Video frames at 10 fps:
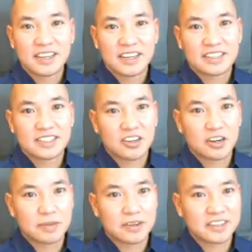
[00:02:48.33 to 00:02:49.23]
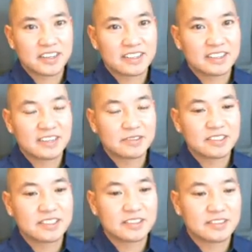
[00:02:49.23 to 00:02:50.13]
as the carbonic
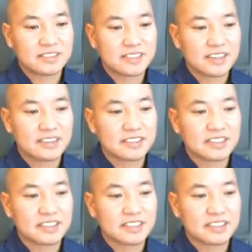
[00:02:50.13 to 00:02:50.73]
anhydrase in our cells.